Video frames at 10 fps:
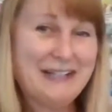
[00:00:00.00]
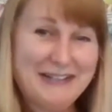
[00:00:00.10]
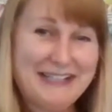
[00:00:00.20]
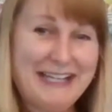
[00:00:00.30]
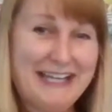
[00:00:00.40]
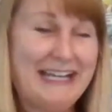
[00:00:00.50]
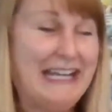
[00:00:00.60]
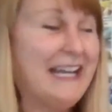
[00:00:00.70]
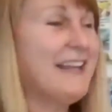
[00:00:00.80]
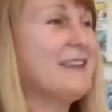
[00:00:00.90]
So,
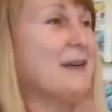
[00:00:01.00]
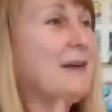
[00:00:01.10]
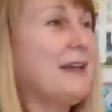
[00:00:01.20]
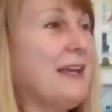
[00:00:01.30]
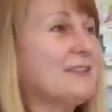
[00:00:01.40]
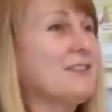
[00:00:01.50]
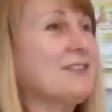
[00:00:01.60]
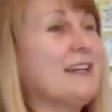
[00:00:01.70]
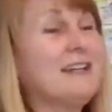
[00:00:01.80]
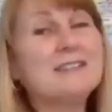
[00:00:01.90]
again, the
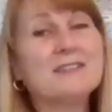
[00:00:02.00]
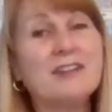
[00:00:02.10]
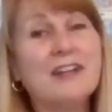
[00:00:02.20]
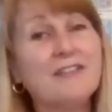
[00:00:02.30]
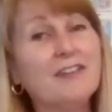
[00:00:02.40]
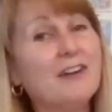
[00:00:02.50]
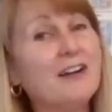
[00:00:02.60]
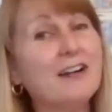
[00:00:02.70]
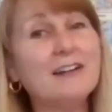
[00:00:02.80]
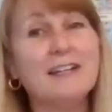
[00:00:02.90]
exercise is great for your
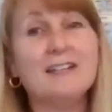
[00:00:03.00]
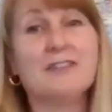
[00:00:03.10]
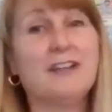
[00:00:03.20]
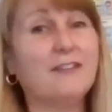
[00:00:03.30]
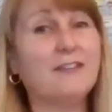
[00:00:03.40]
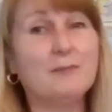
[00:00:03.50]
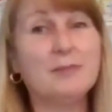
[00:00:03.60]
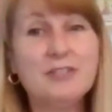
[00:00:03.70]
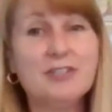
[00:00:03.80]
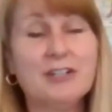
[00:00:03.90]
heart, it's great for your
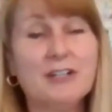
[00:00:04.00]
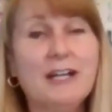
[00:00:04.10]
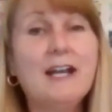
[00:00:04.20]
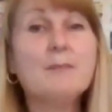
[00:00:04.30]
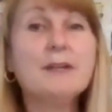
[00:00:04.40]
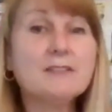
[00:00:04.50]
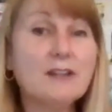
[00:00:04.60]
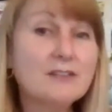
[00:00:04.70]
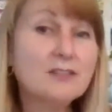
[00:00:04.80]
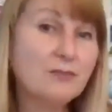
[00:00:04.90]
blood sugar, but it's
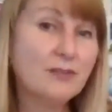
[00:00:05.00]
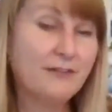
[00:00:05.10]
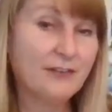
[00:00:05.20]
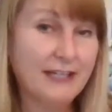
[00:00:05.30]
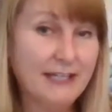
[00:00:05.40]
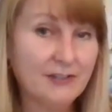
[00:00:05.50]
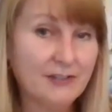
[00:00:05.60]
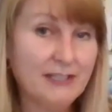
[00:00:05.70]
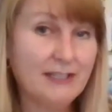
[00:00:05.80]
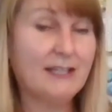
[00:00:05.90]
also great for
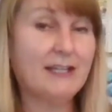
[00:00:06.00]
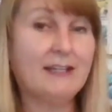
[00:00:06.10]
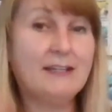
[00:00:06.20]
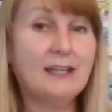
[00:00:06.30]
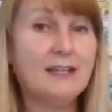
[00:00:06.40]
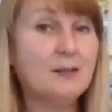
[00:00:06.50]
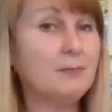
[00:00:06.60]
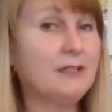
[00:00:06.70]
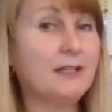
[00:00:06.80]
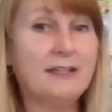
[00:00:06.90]
healing and getting the
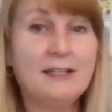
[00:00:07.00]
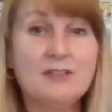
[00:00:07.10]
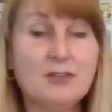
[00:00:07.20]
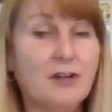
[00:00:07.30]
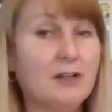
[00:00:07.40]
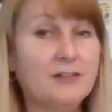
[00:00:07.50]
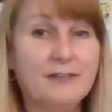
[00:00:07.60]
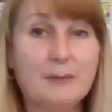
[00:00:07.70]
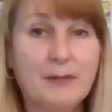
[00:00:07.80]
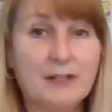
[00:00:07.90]
blood into all
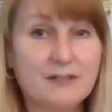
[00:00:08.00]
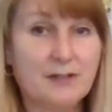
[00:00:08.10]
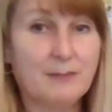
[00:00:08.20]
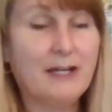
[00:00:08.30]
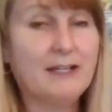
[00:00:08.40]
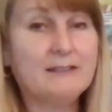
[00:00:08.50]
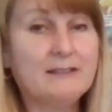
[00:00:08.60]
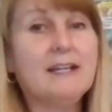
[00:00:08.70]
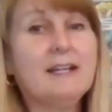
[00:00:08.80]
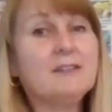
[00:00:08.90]
different parts of our bodies.
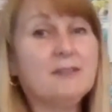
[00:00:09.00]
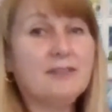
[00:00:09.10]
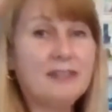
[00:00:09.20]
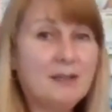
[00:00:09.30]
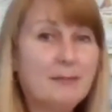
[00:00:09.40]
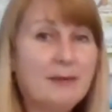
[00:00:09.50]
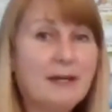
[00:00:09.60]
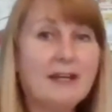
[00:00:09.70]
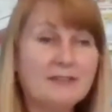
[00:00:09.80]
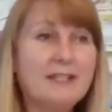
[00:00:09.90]
So, think
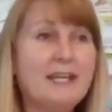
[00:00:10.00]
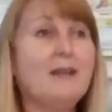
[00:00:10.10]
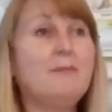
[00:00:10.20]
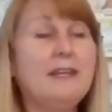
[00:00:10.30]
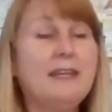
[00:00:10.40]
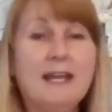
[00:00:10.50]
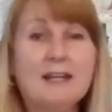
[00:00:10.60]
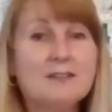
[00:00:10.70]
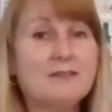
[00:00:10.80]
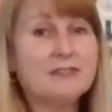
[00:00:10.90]
about every day being
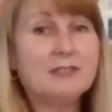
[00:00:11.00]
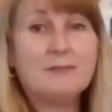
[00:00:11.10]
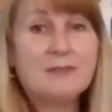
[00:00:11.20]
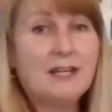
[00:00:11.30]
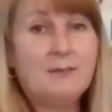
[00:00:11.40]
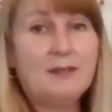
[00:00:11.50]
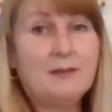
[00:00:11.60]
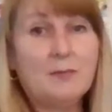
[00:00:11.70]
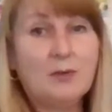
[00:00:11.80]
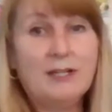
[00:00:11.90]
active sometime in
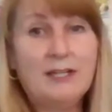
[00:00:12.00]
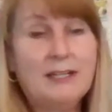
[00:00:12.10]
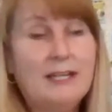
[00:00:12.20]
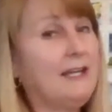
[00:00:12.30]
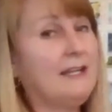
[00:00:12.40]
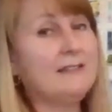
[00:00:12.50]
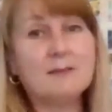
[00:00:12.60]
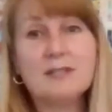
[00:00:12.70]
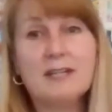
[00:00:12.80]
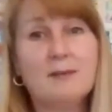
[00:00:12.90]
the morning and
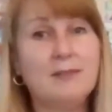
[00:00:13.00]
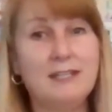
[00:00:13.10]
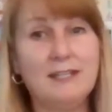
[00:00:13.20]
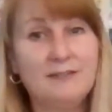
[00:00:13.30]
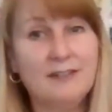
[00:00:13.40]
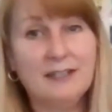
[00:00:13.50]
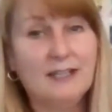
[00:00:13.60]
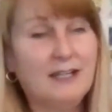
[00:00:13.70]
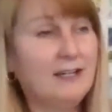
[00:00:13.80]
sometime in the evening,